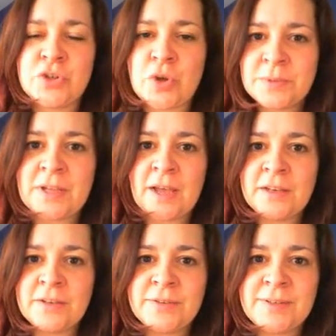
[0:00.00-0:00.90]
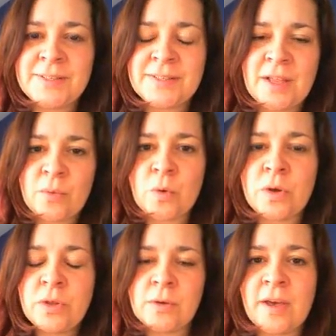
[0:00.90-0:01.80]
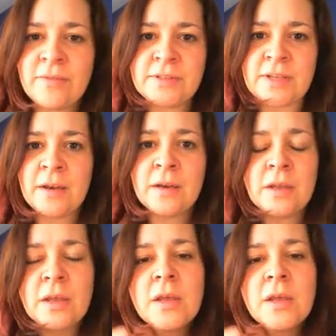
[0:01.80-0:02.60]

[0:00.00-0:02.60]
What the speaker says: job titles, and what you have done,